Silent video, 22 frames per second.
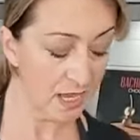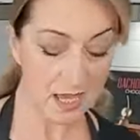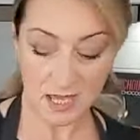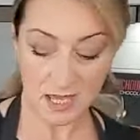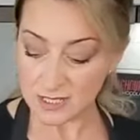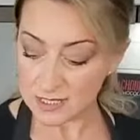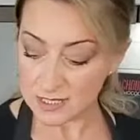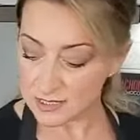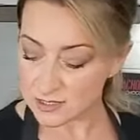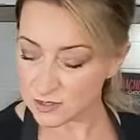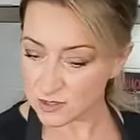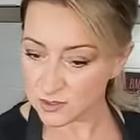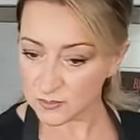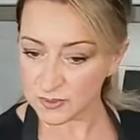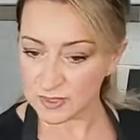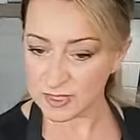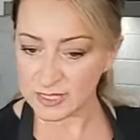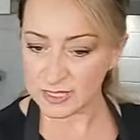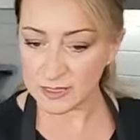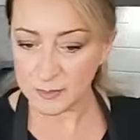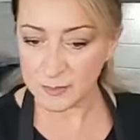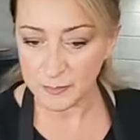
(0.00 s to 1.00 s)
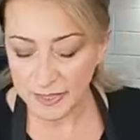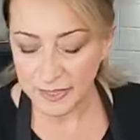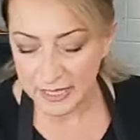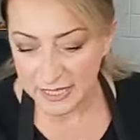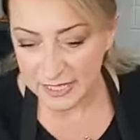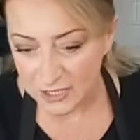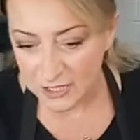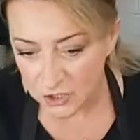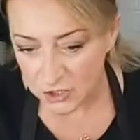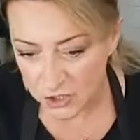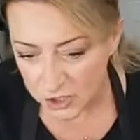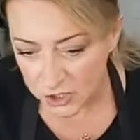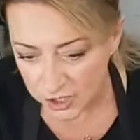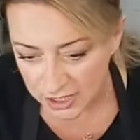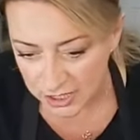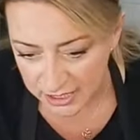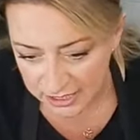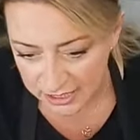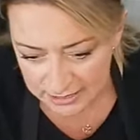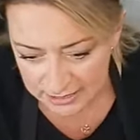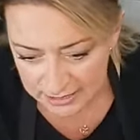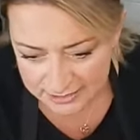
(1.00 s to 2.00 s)
So we need a baking
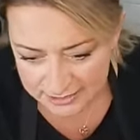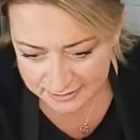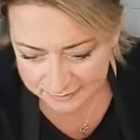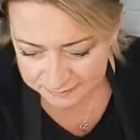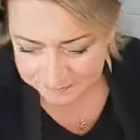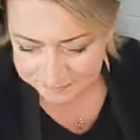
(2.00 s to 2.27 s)
sheet,